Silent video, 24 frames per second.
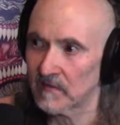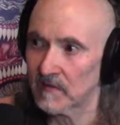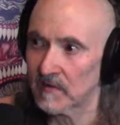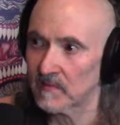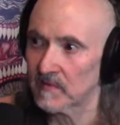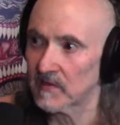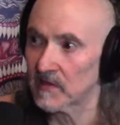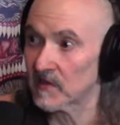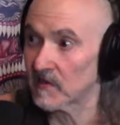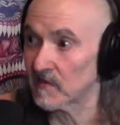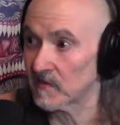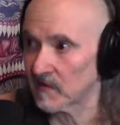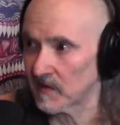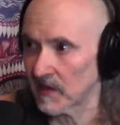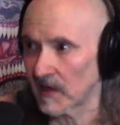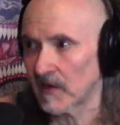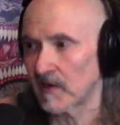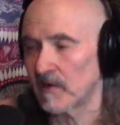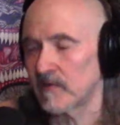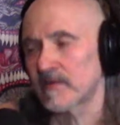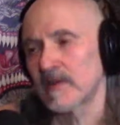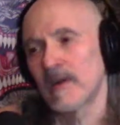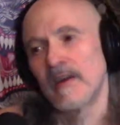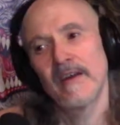from the
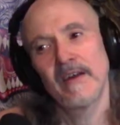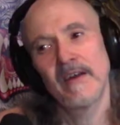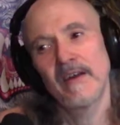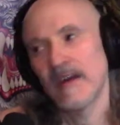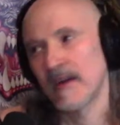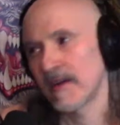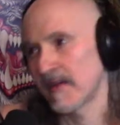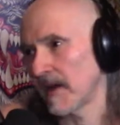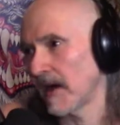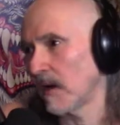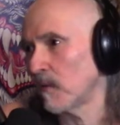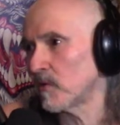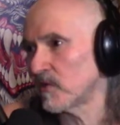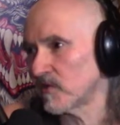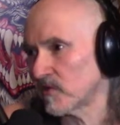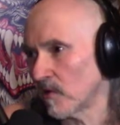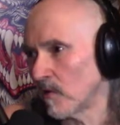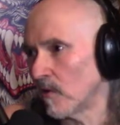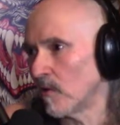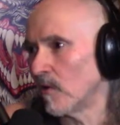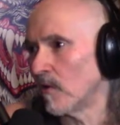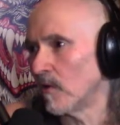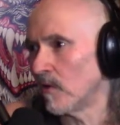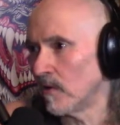casinos, and that was
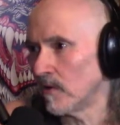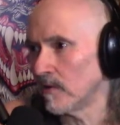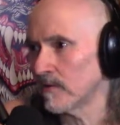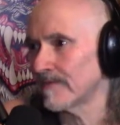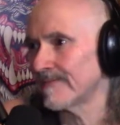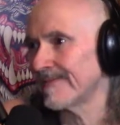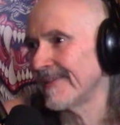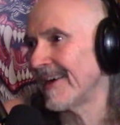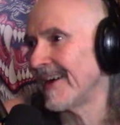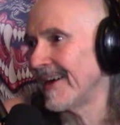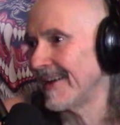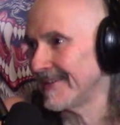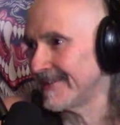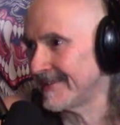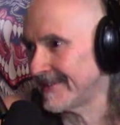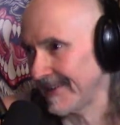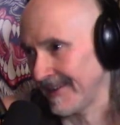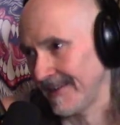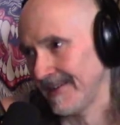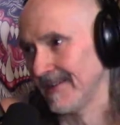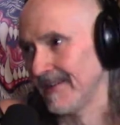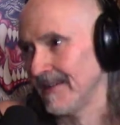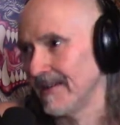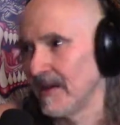the whole
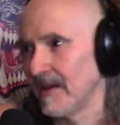idea.